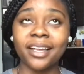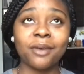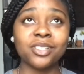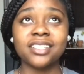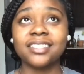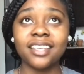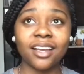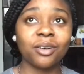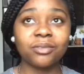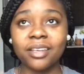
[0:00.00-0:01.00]
Like I was just, you
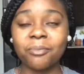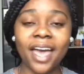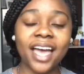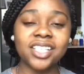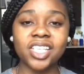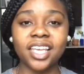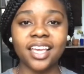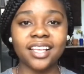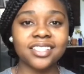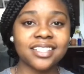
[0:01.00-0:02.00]
know,
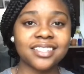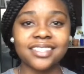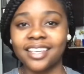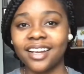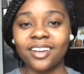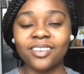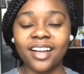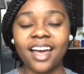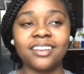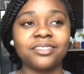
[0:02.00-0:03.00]
imagining just, you know,
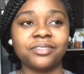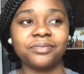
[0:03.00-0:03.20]
kind of